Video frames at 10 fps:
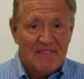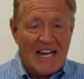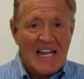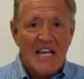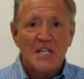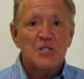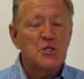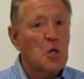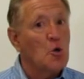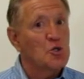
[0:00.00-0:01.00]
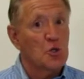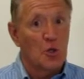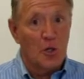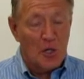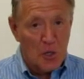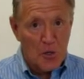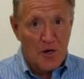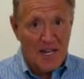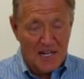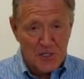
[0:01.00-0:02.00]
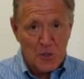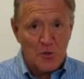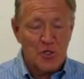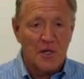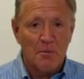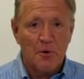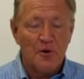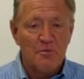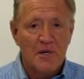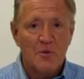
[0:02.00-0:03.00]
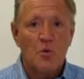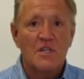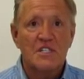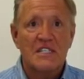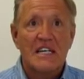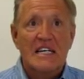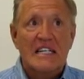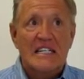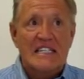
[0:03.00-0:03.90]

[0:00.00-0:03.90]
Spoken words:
and his social learning and social improvement was